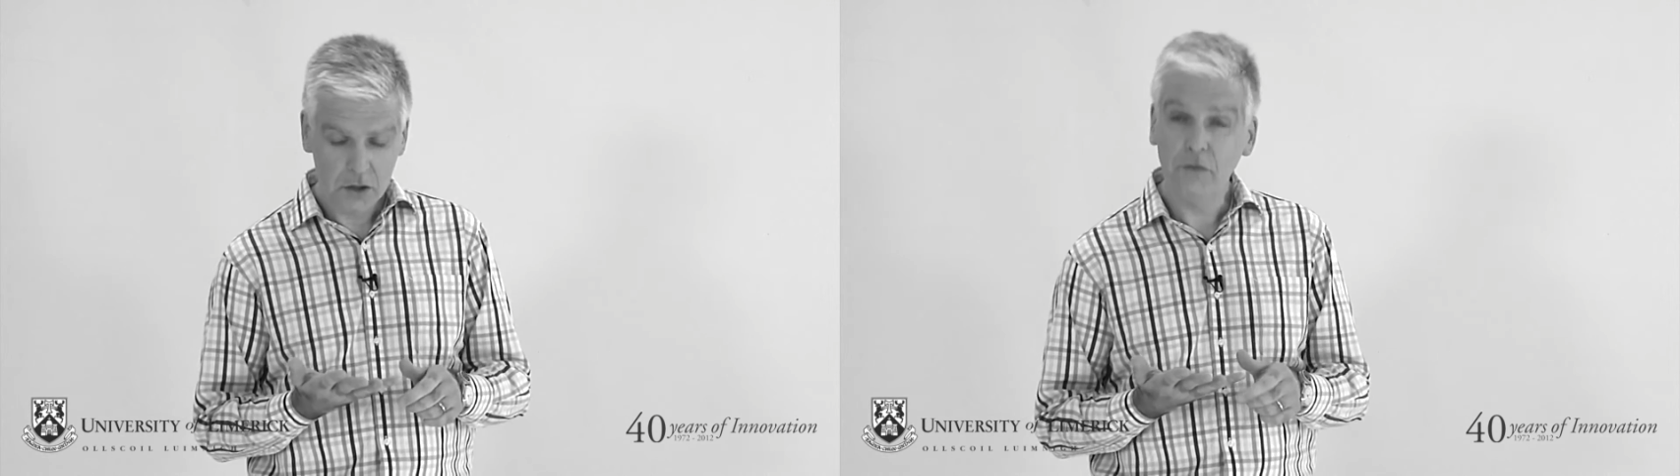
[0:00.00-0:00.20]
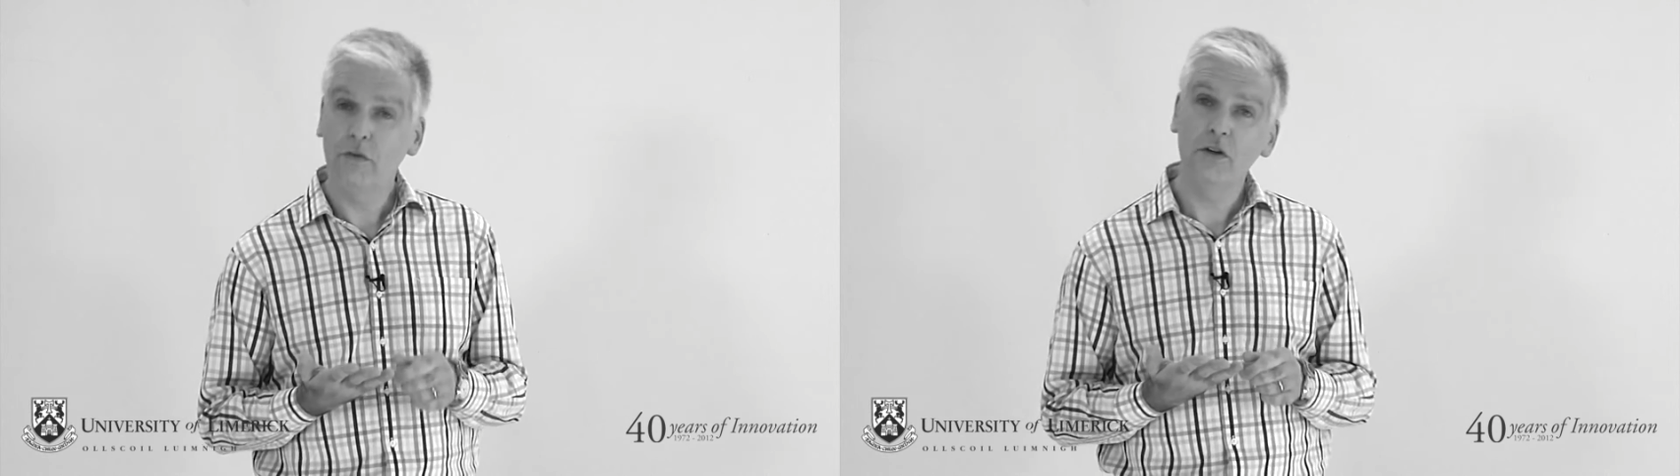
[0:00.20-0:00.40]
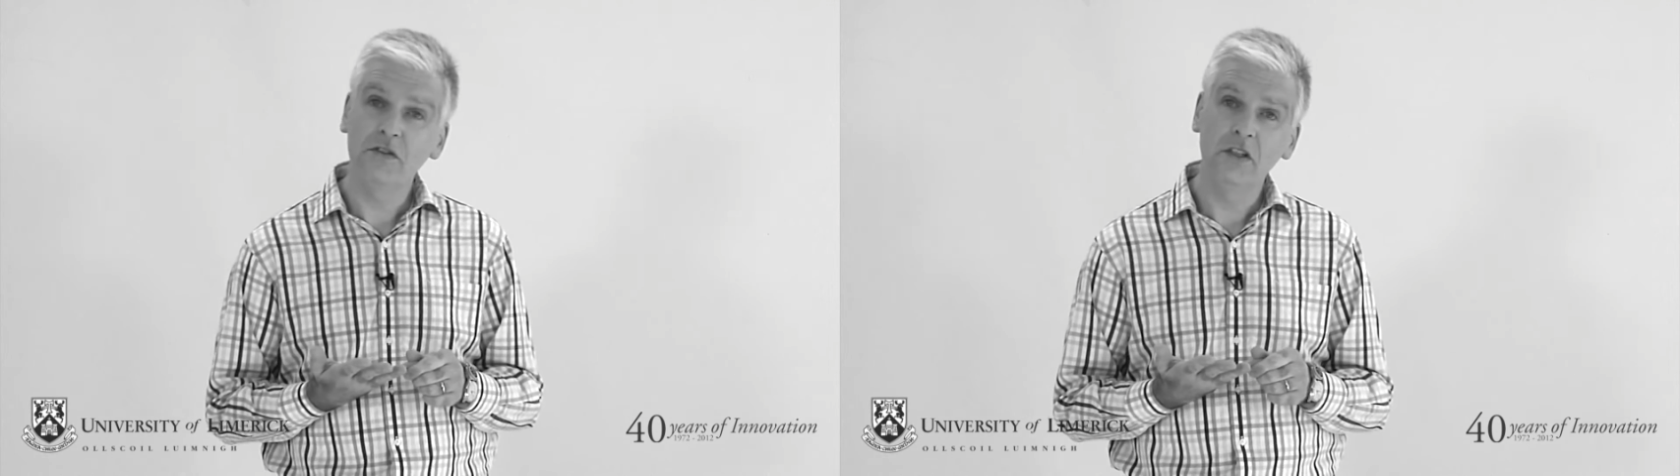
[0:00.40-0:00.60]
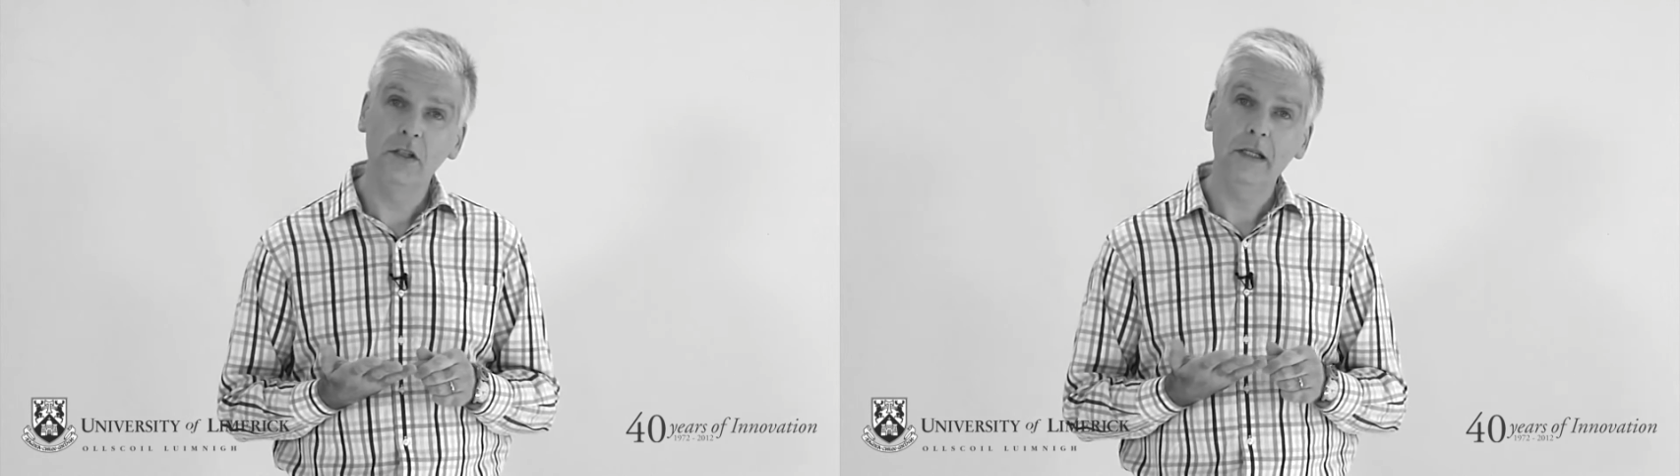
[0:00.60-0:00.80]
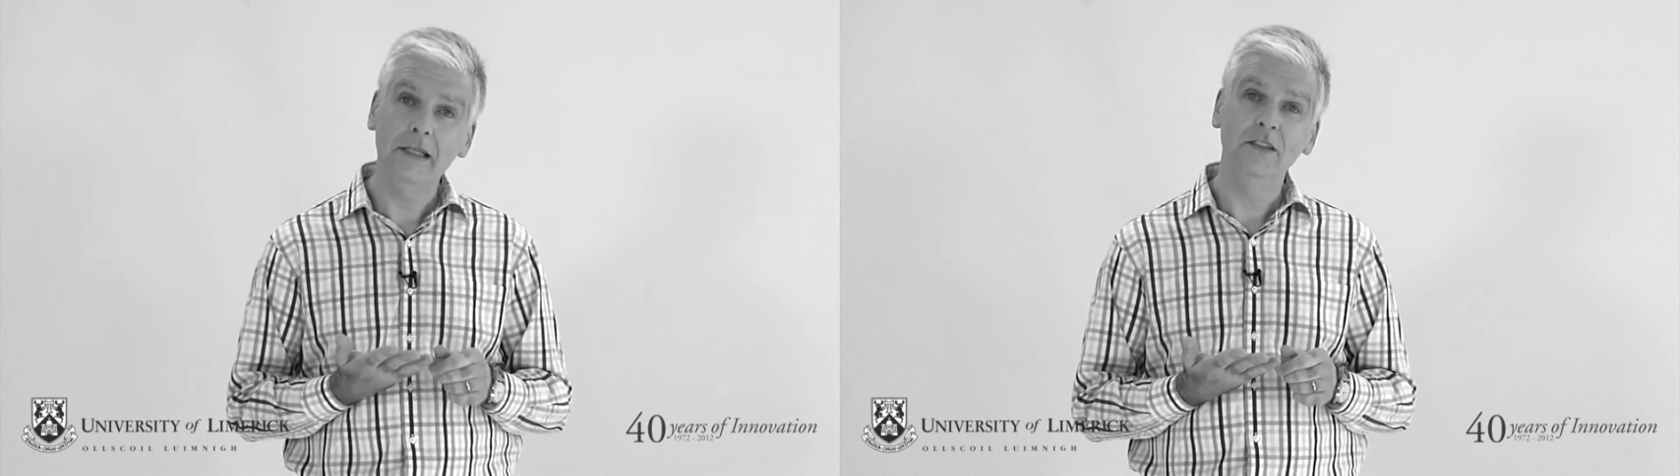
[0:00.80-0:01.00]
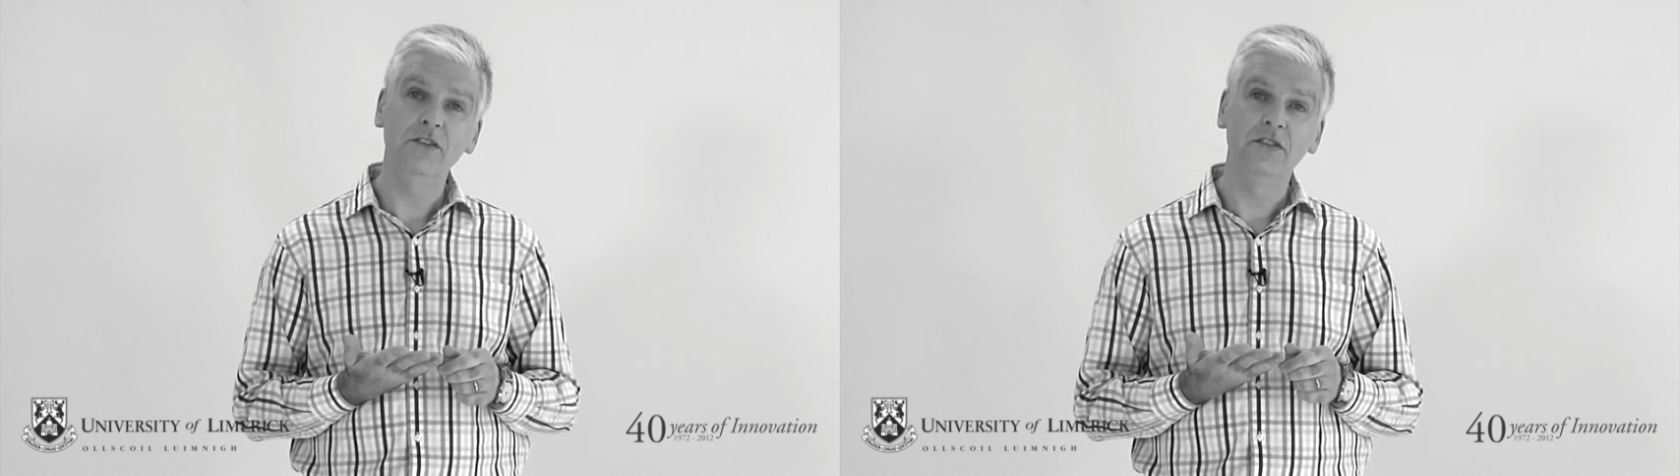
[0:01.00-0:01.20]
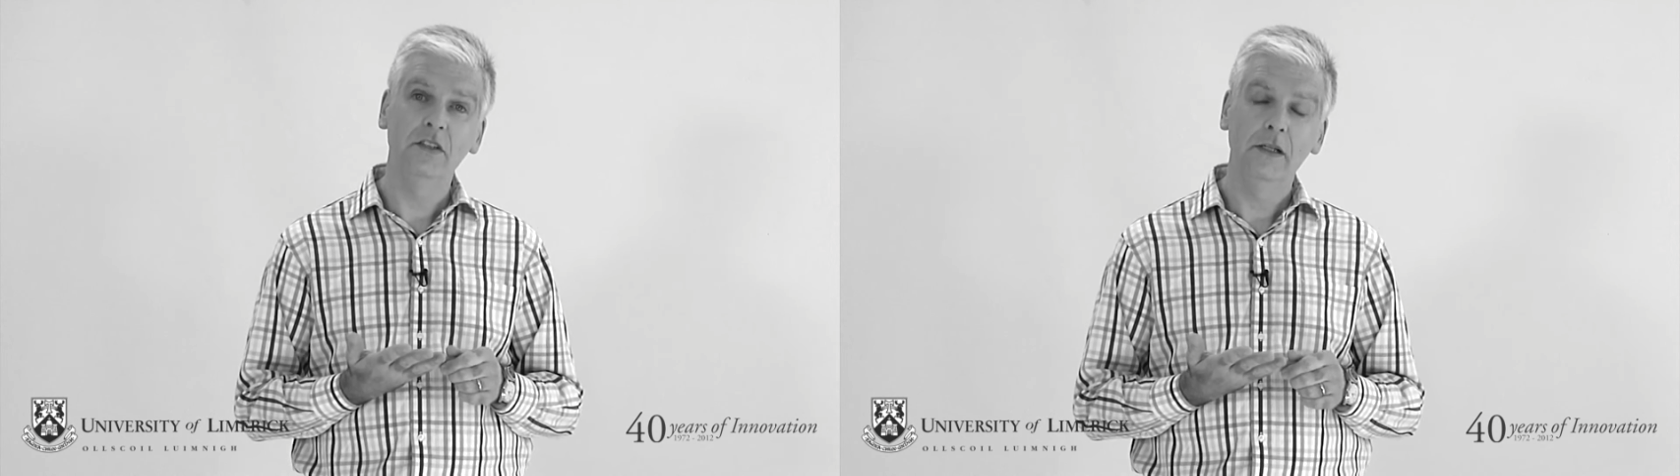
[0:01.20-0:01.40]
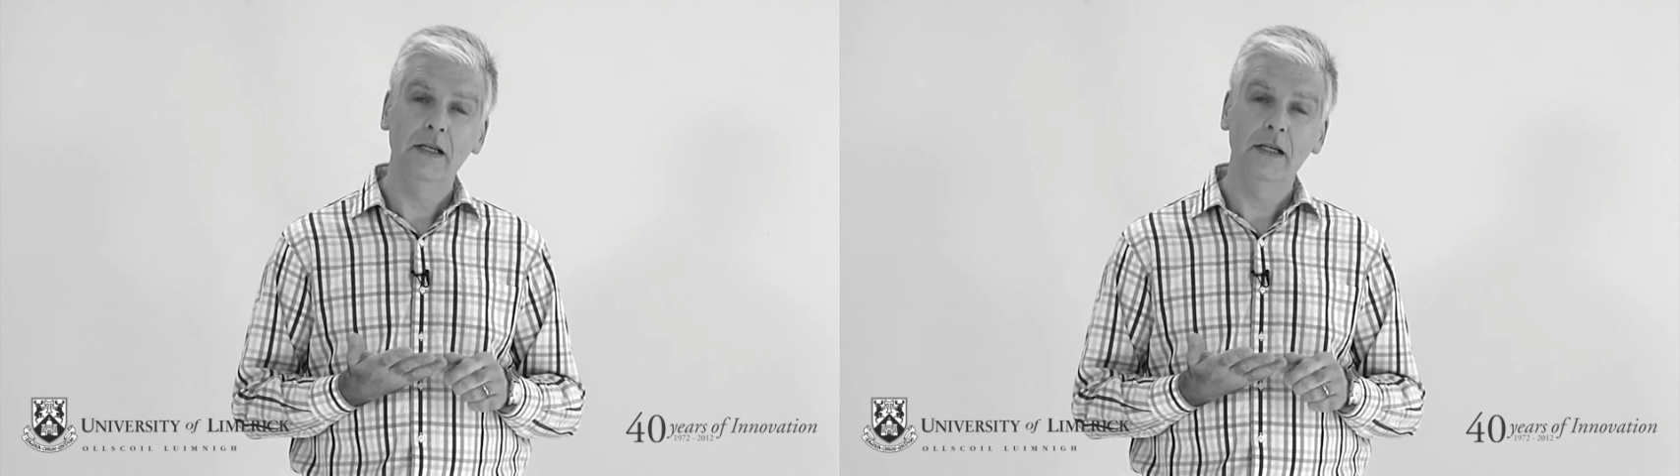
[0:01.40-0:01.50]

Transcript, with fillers: The first is